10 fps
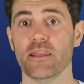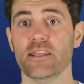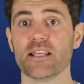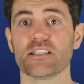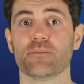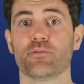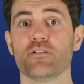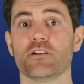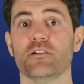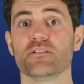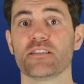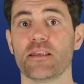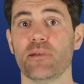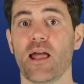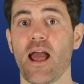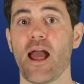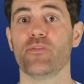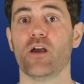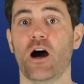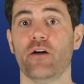Yes, the protocols are similar
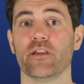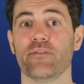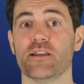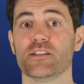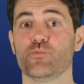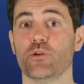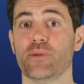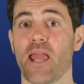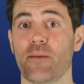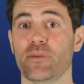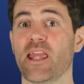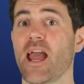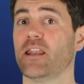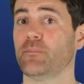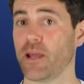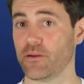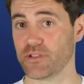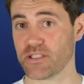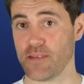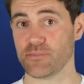and the halving events will be happening at
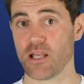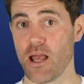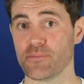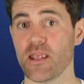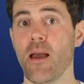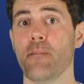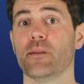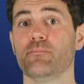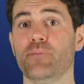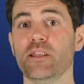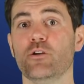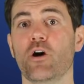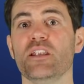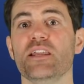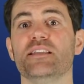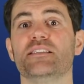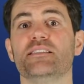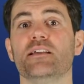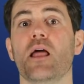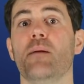about the same times, but Bitcoin is
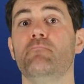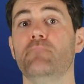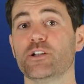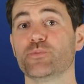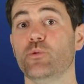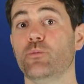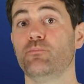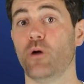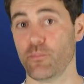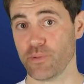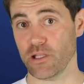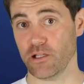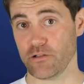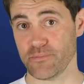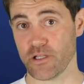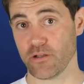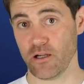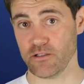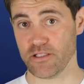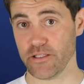still a much more popular
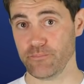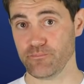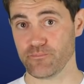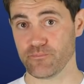cryptocurrency.